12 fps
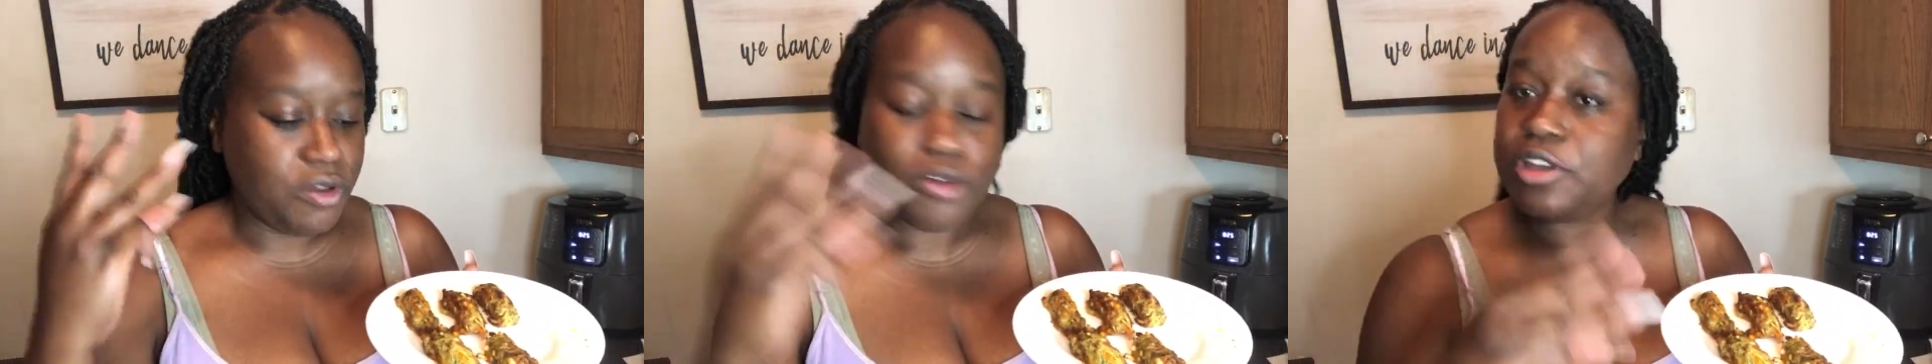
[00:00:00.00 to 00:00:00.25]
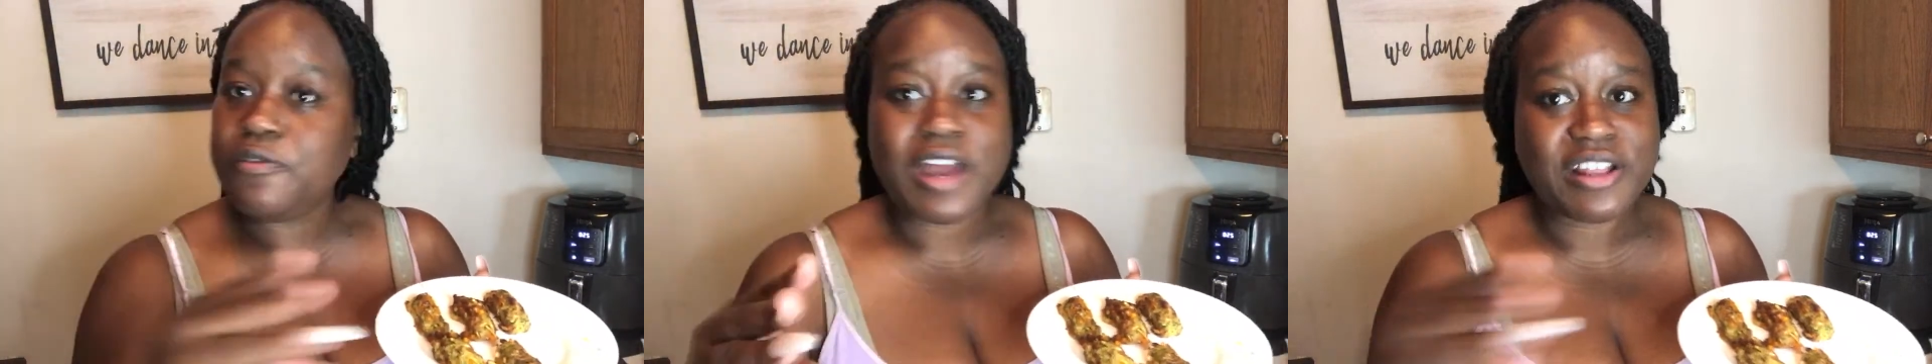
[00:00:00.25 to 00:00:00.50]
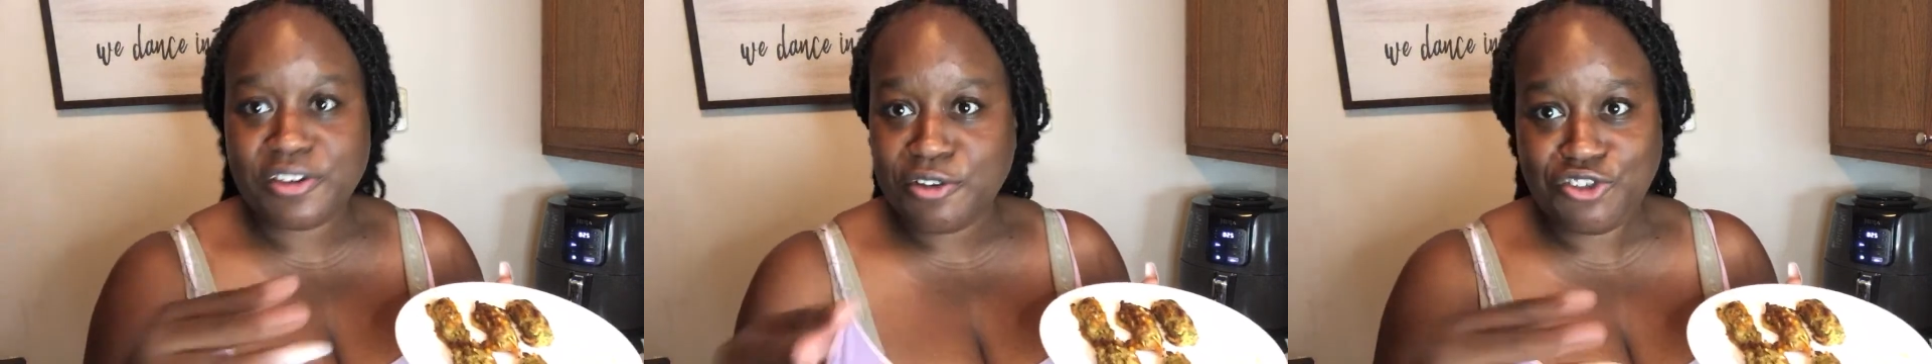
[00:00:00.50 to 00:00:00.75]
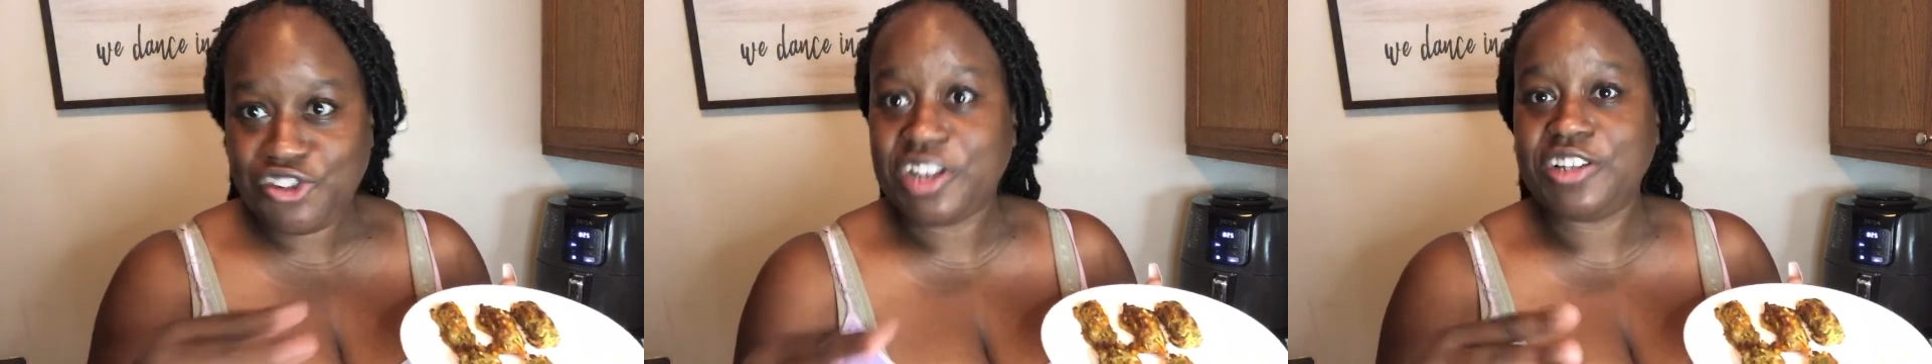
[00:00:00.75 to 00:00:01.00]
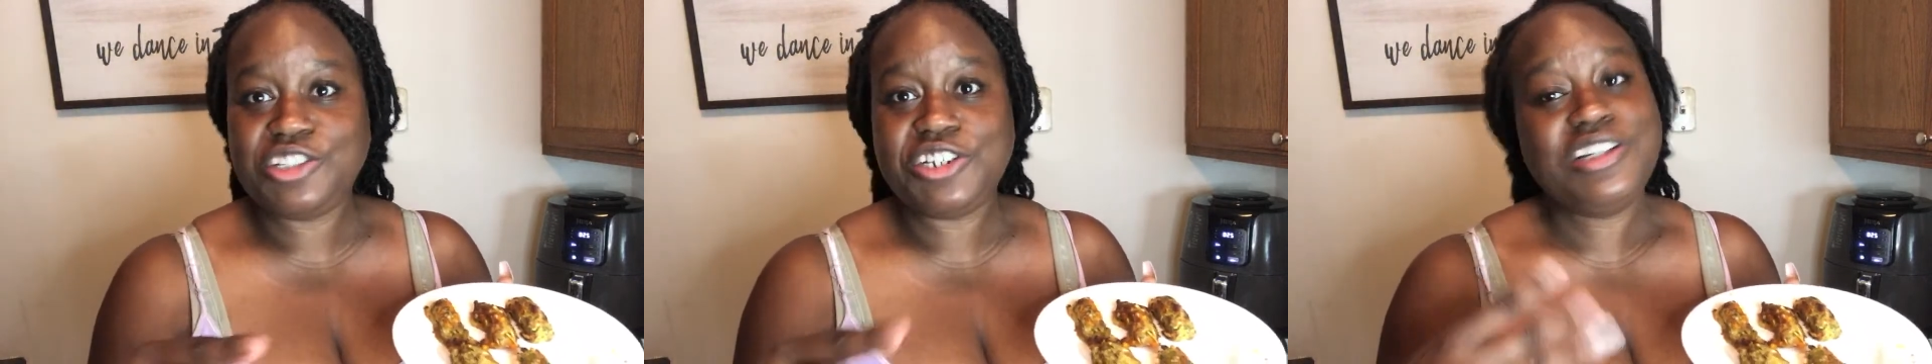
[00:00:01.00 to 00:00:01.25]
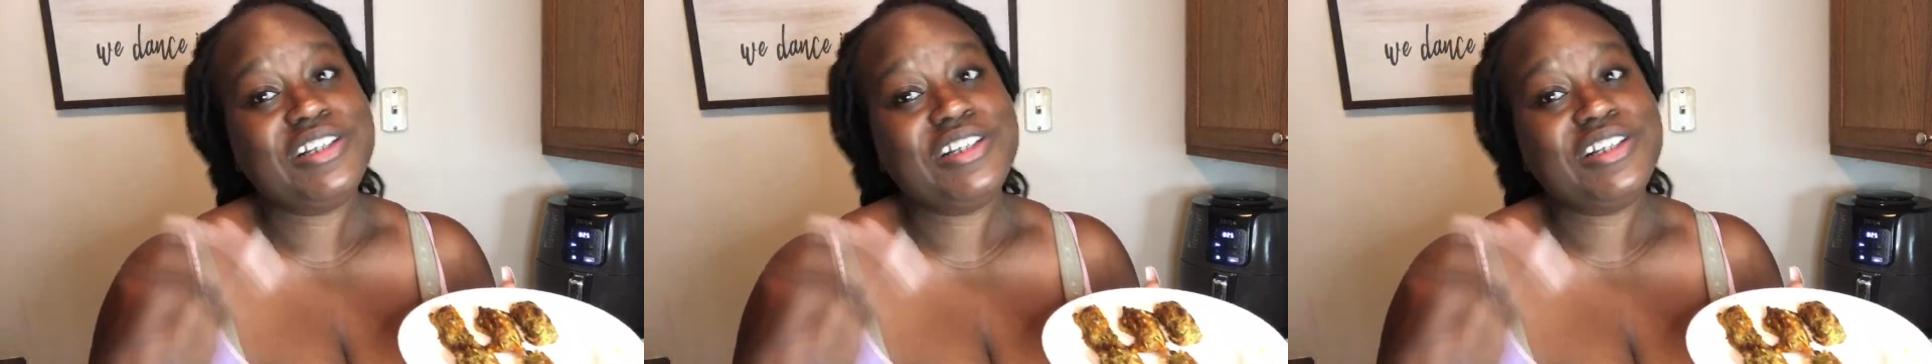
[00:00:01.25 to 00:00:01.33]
don't even have to use cheddar cheese.